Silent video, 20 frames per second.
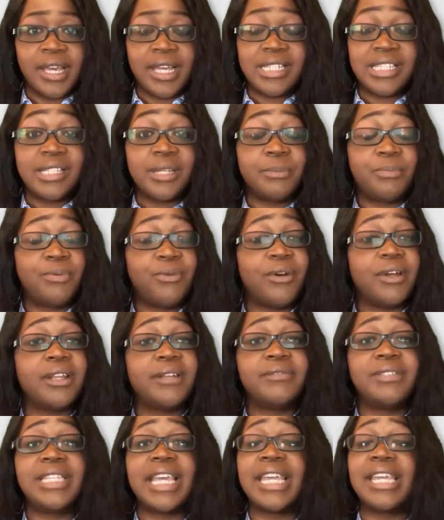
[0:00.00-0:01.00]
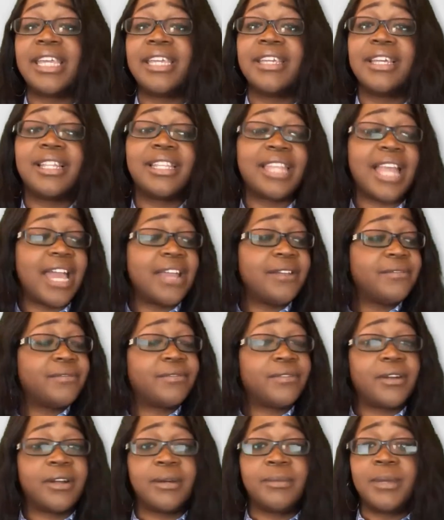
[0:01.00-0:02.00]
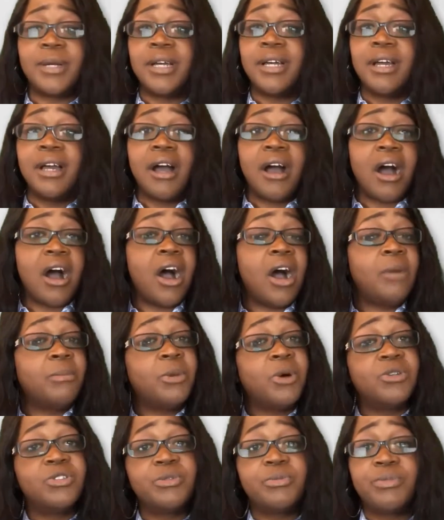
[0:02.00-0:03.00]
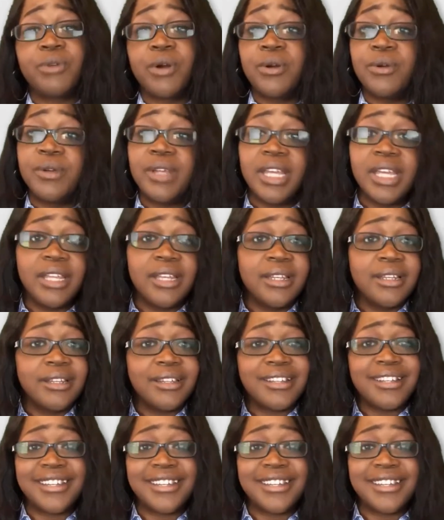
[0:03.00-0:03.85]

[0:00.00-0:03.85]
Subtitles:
It's the point of taking your life from almost broken